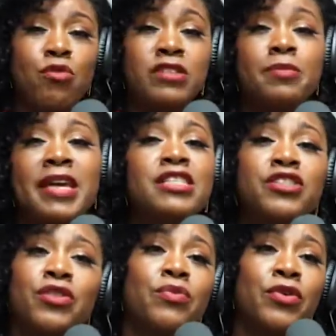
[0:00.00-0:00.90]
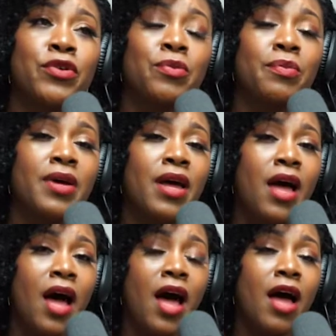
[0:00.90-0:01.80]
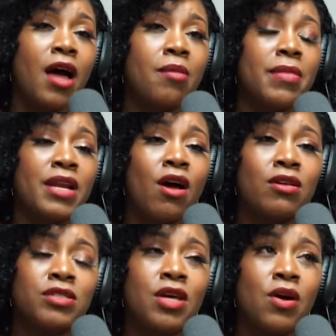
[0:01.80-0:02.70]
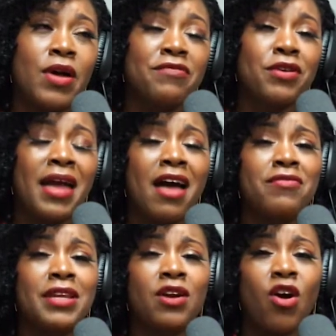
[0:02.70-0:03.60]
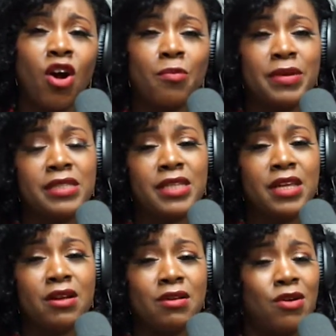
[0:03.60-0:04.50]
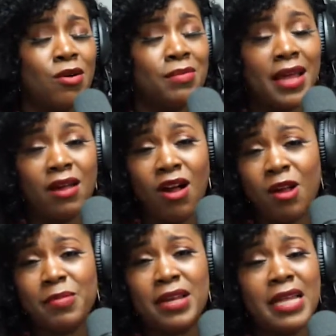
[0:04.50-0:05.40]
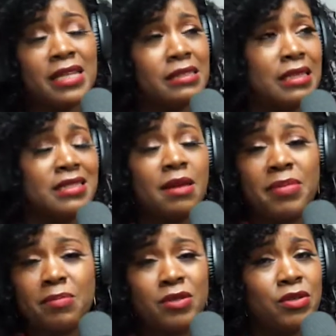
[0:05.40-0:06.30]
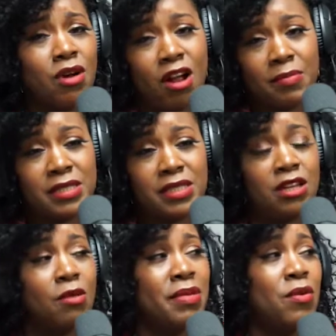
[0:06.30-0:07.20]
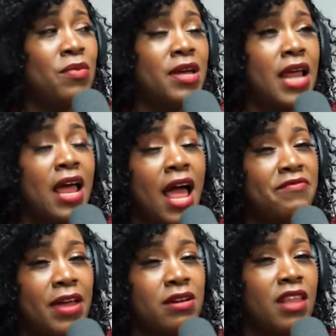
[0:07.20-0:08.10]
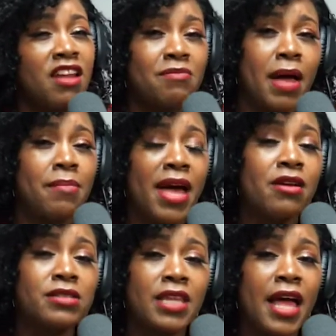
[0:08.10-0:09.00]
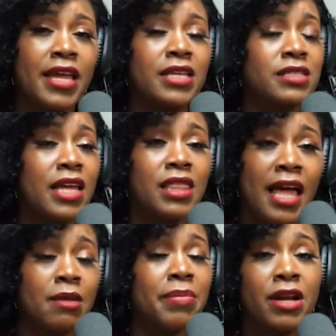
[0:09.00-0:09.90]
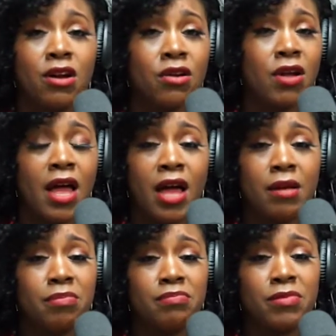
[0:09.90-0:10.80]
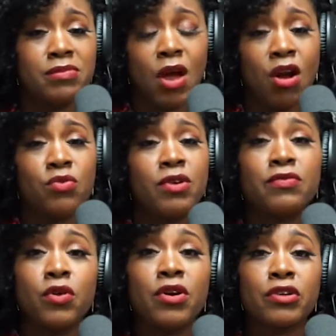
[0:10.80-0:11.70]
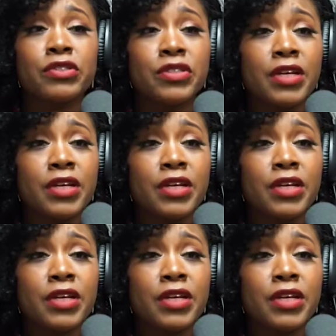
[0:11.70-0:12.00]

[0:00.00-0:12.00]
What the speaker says: space to the room. And also, if you have any carpets in your home, like carpet is some people do carpet still, but what I found a lot of my buyers like is they like bare hardwood floors.